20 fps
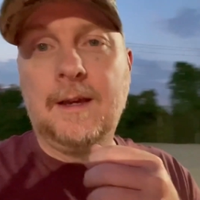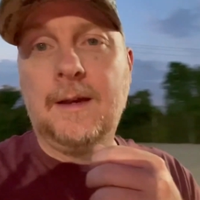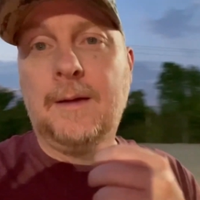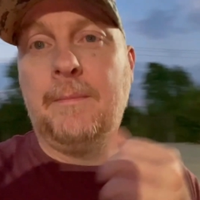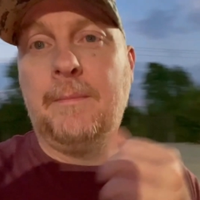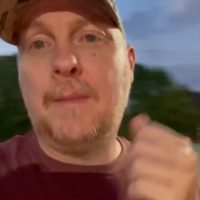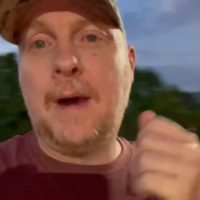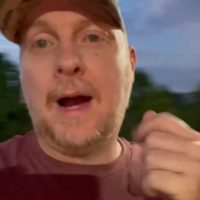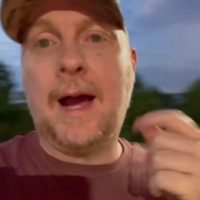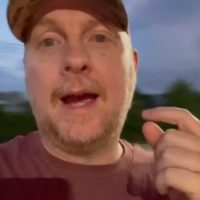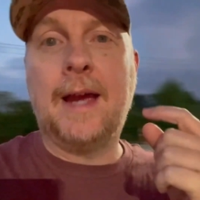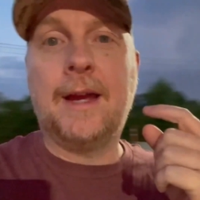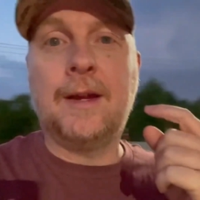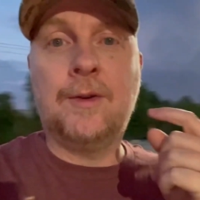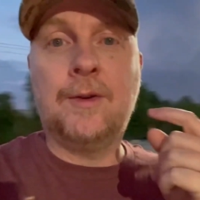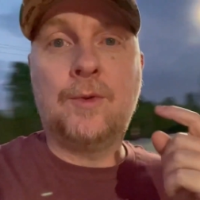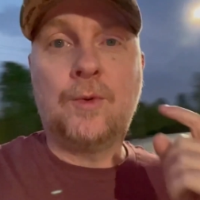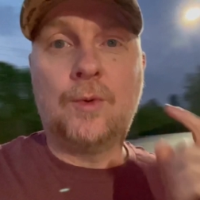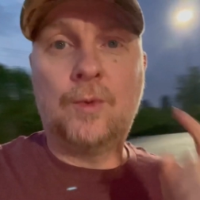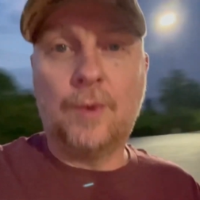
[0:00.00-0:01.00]

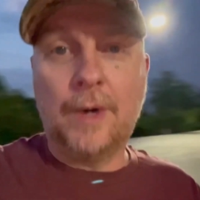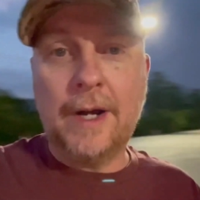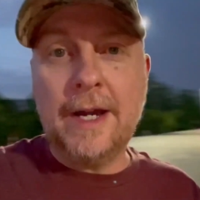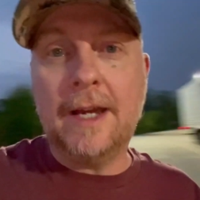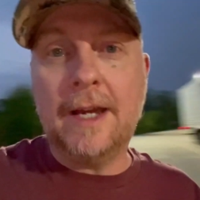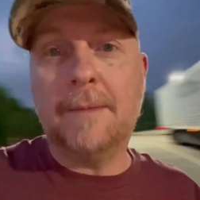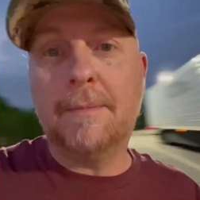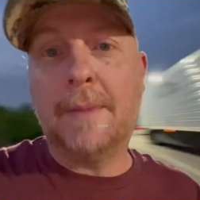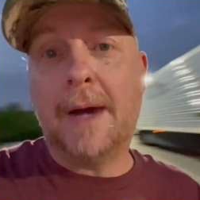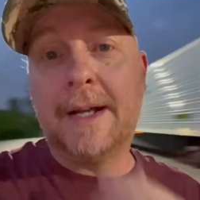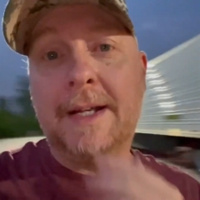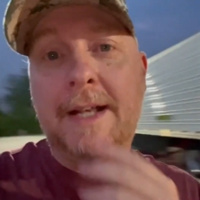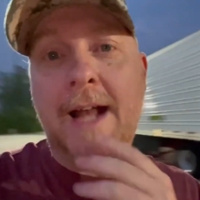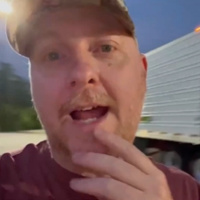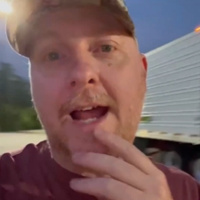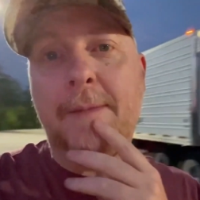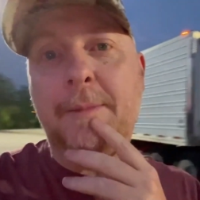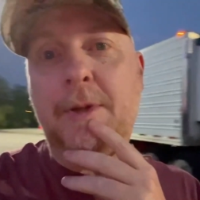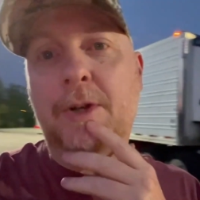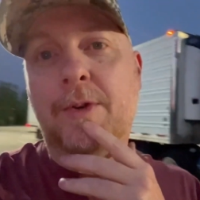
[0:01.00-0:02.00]
my ring, my
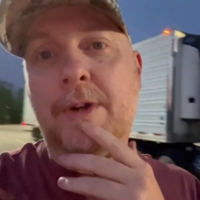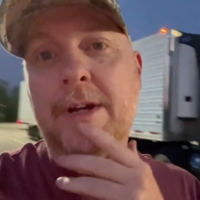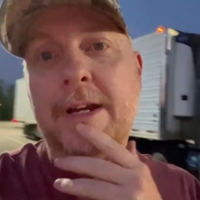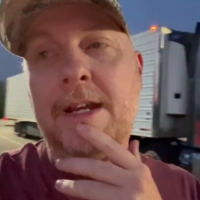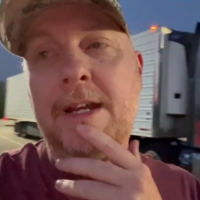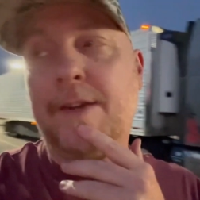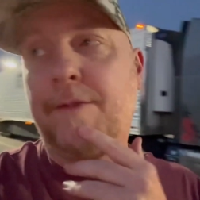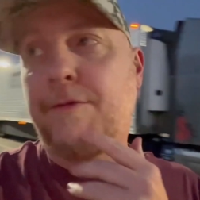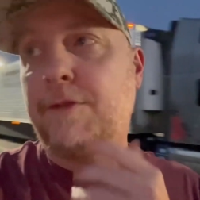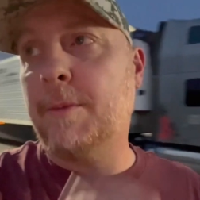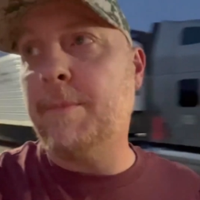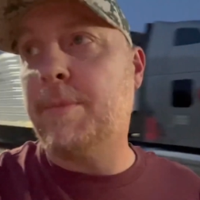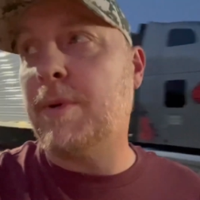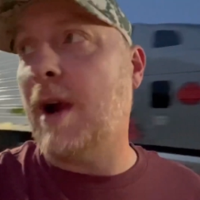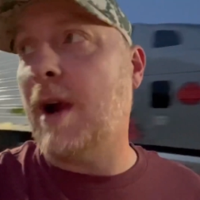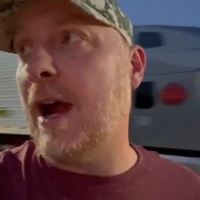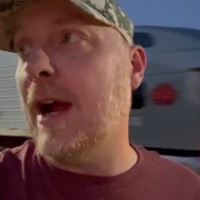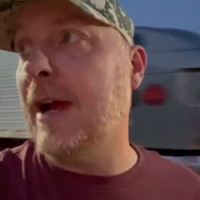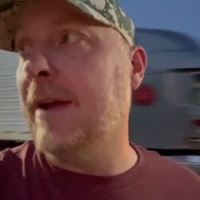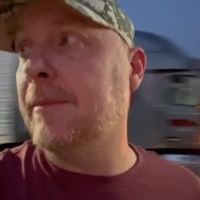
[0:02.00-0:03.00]
diamond ring from
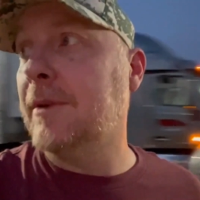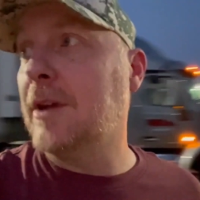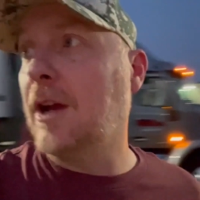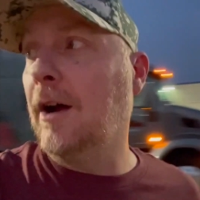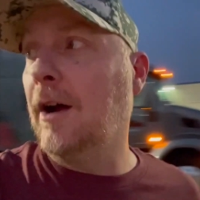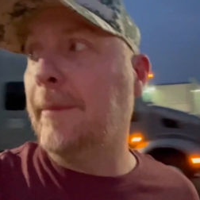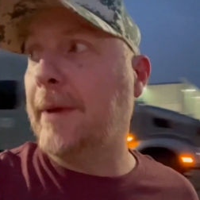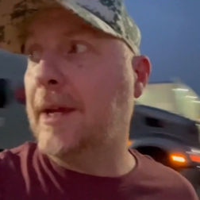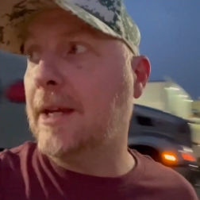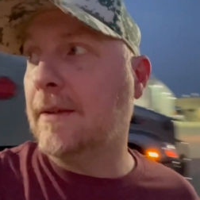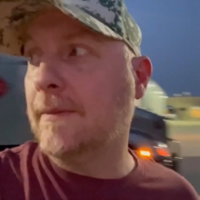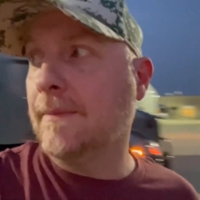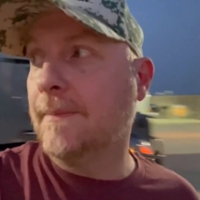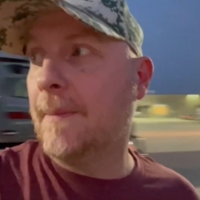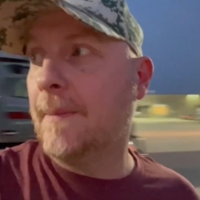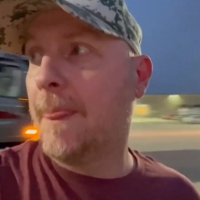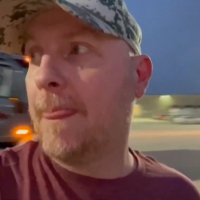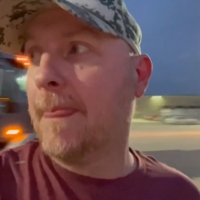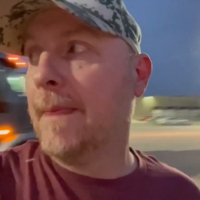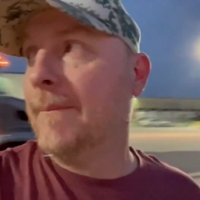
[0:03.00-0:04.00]
Prime coming.
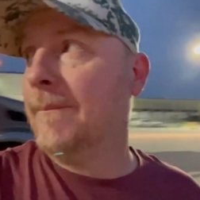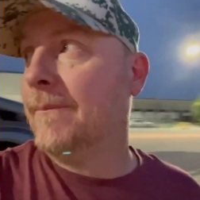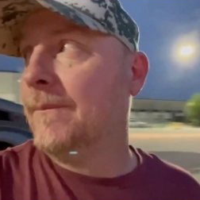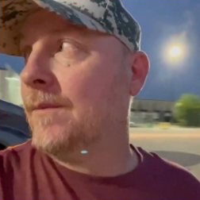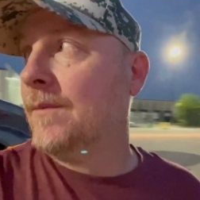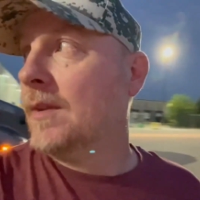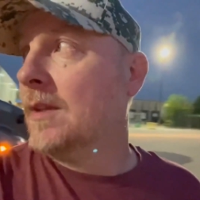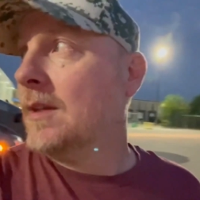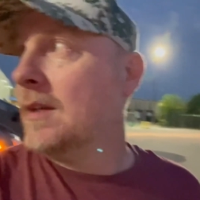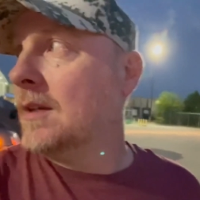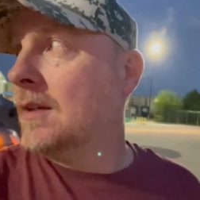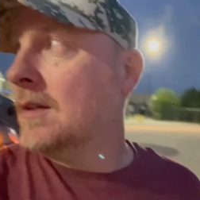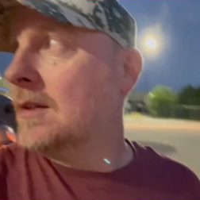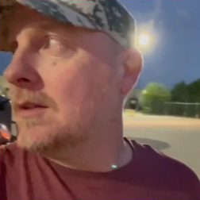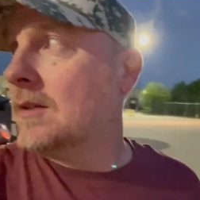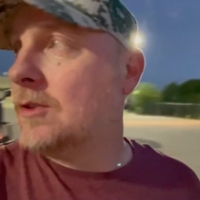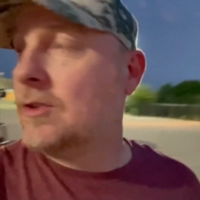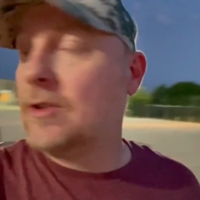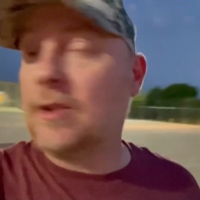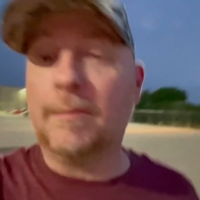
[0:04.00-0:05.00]

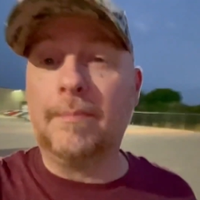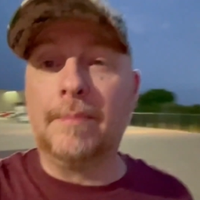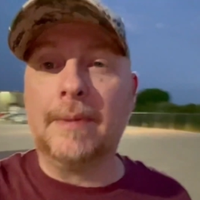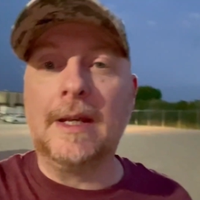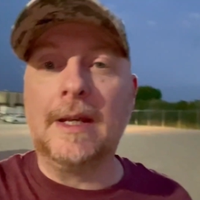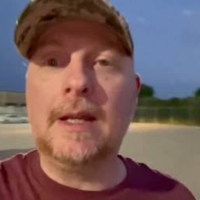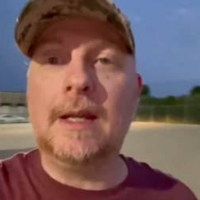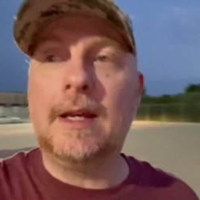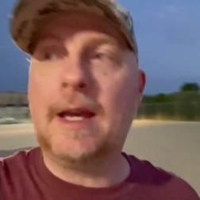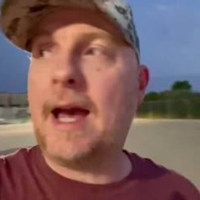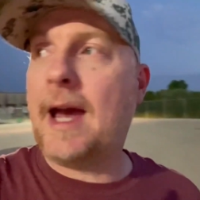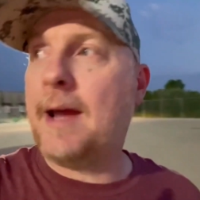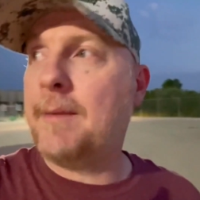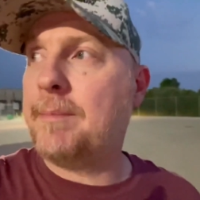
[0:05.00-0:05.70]
Should be at